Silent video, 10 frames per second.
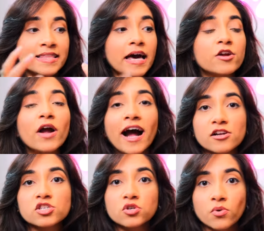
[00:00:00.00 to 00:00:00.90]
that are
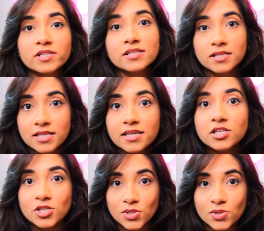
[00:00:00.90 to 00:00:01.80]
actually going to
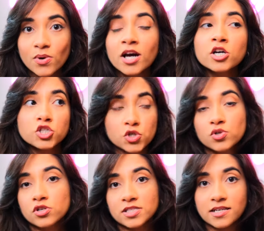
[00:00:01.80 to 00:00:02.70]
lead you to
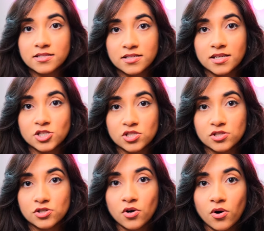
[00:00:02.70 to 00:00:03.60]
your destination and
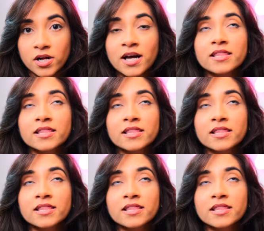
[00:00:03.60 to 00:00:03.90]
your goal.